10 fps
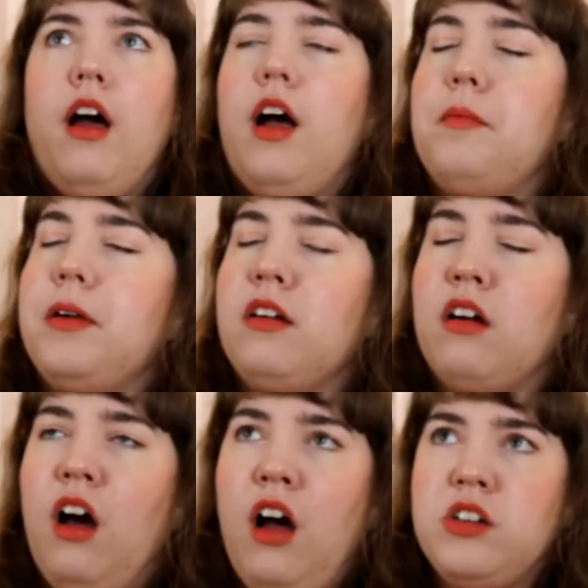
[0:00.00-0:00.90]
I mean,
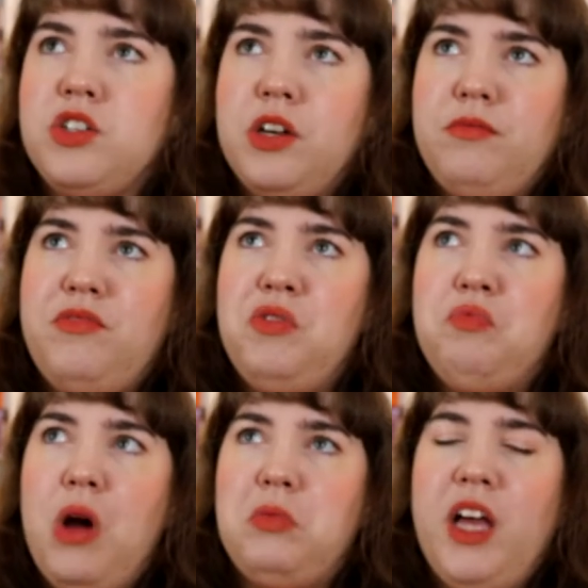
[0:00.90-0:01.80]
gosh, you
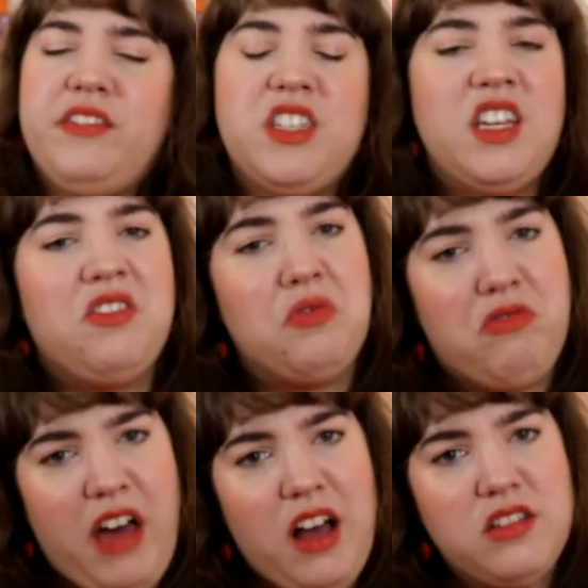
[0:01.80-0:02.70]
probably have to sit through
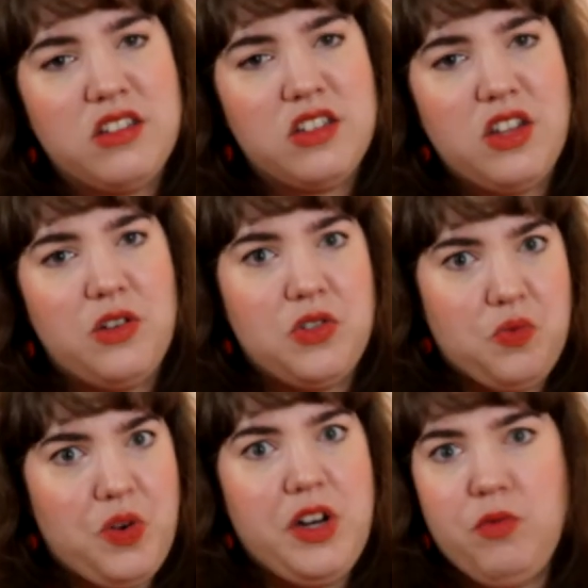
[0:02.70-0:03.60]
thousands of those
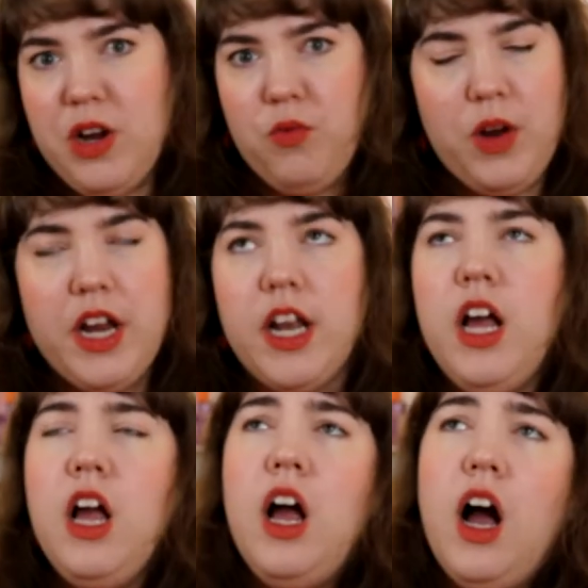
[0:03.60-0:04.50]
and read.
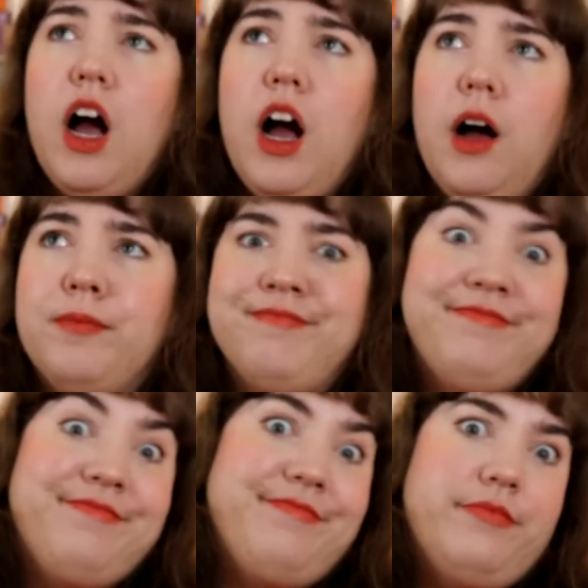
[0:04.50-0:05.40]
But
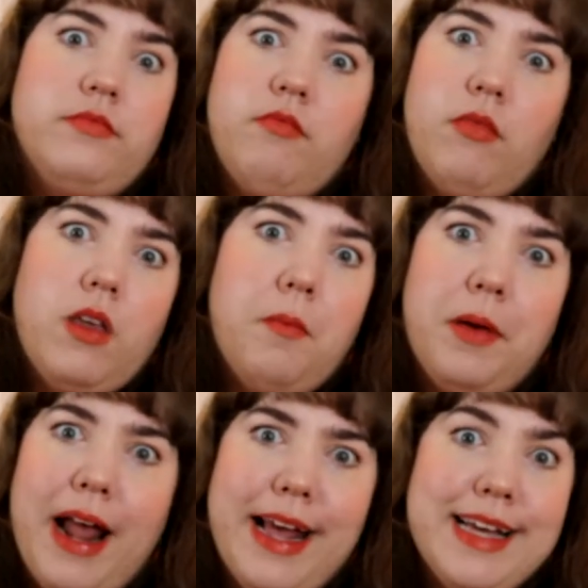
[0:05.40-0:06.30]

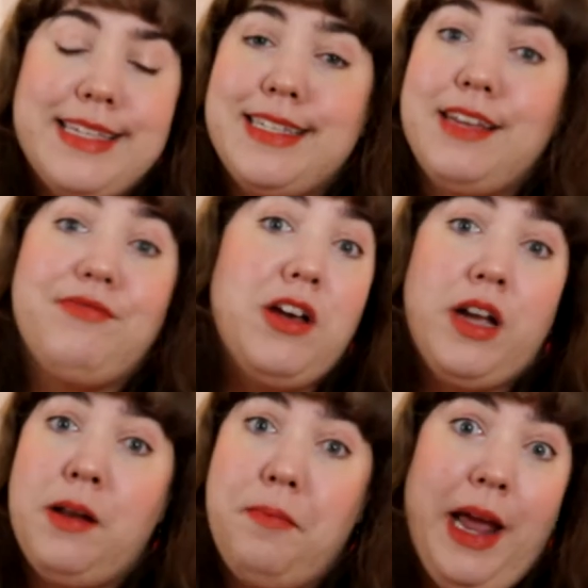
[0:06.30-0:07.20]
I guess if they're
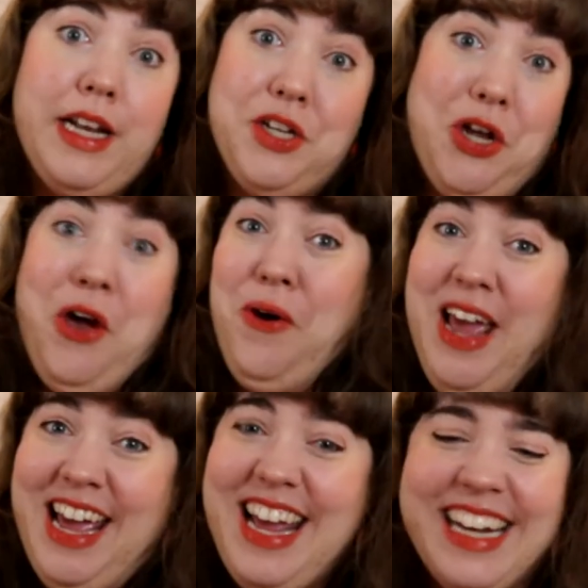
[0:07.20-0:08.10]
getting paid to do
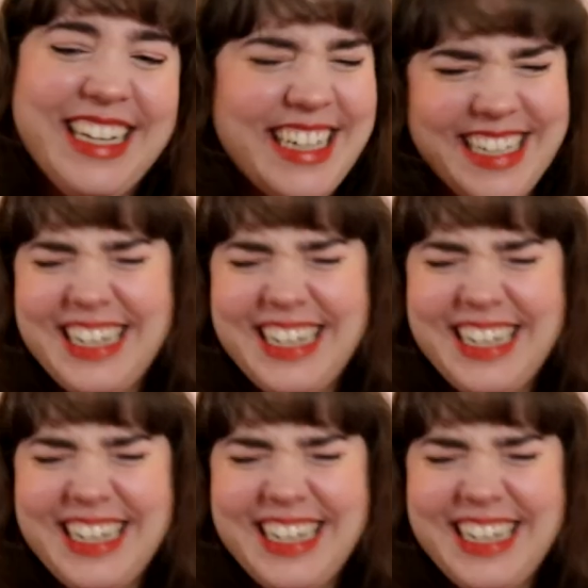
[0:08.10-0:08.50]
it.